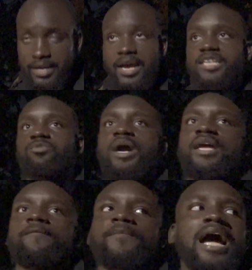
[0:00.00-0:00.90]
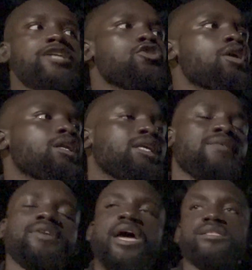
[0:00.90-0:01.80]
Yeah, that's right. How you gonna
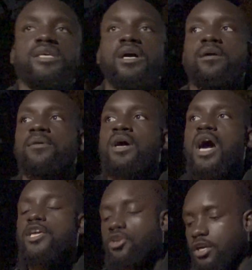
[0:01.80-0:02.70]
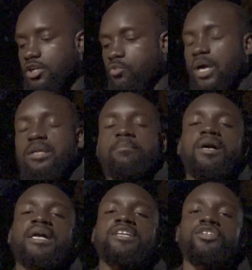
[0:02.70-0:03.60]
live in that time? How you gonna dwell
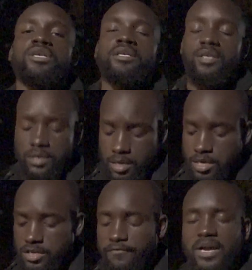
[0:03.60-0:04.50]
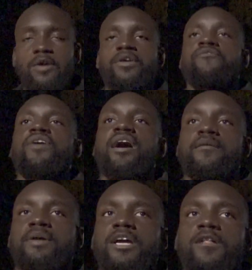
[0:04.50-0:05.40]
in the in the uh, devouring
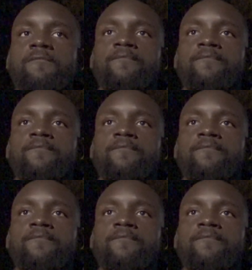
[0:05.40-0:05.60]
fire, man?